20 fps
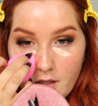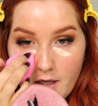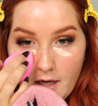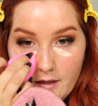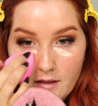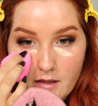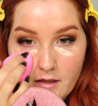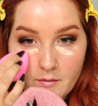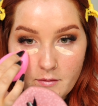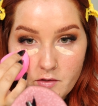
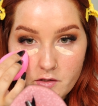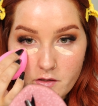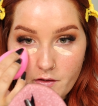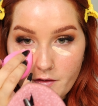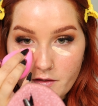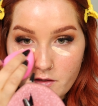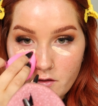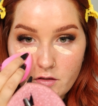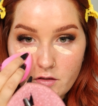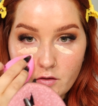And then I'm just
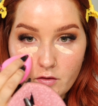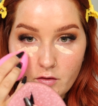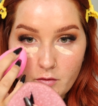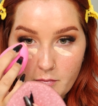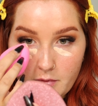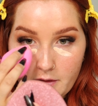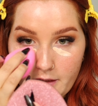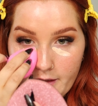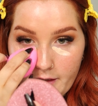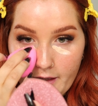going to
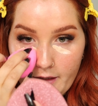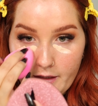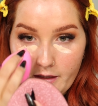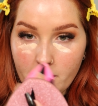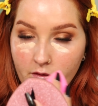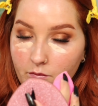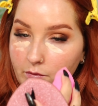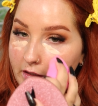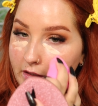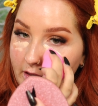blend that
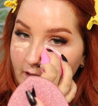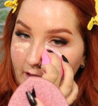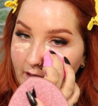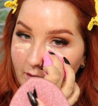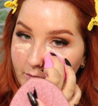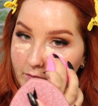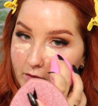in with a